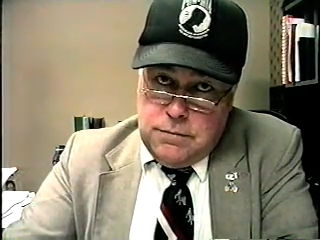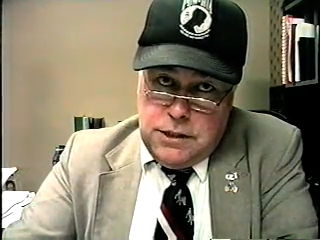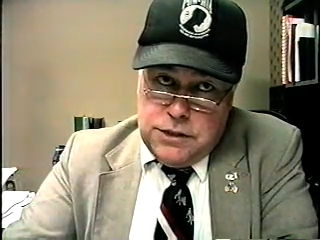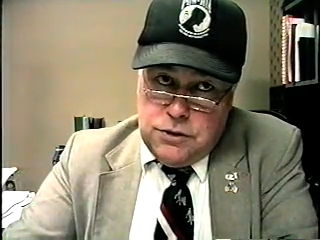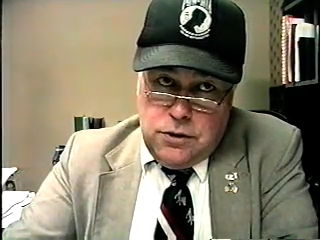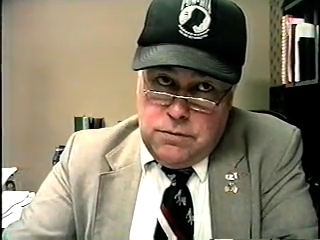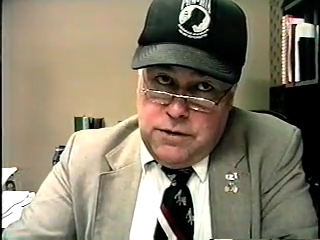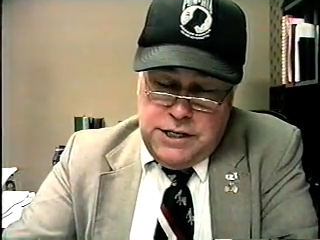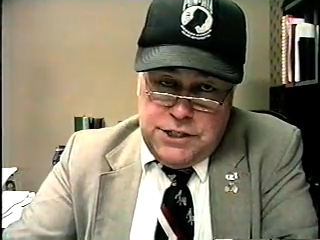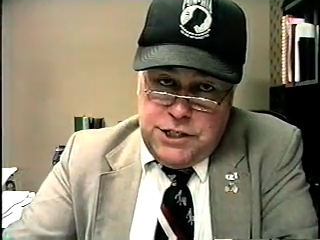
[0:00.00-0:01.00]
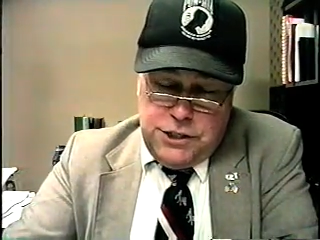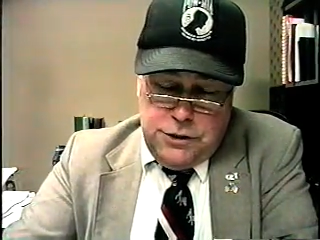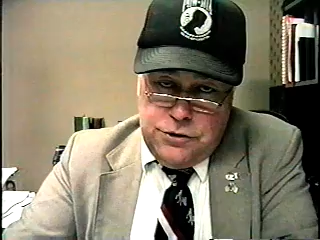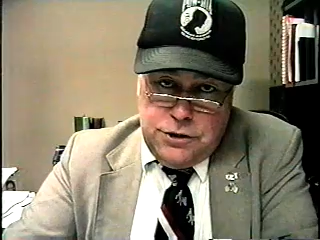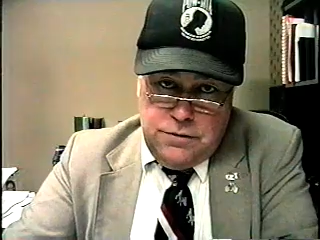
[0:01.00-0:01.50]
us over 18
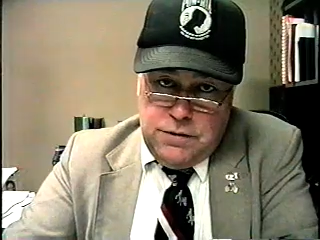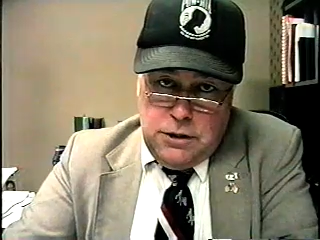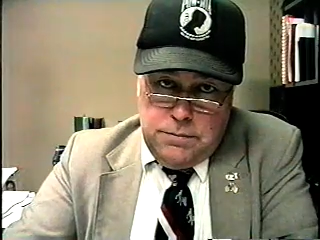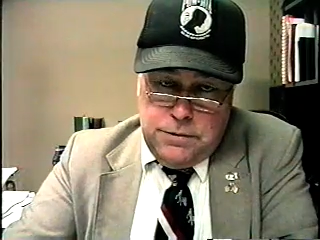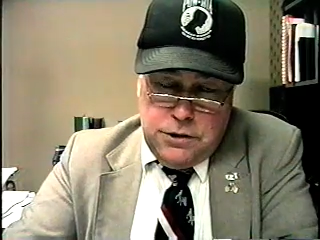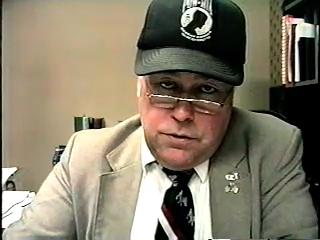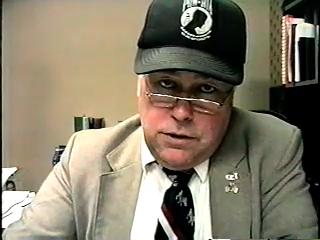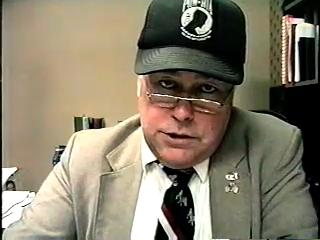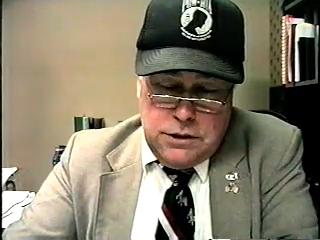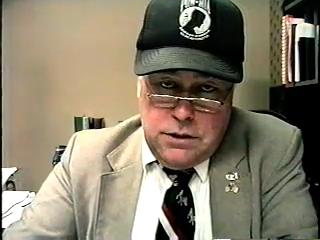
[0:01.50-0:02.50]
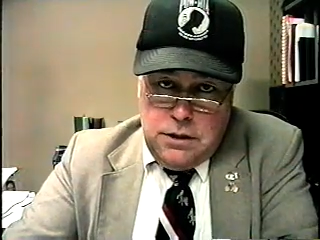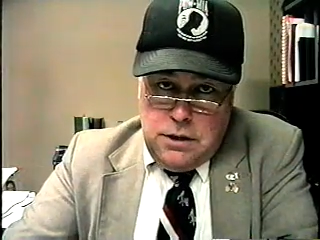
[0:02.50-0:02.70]
years to develop in courts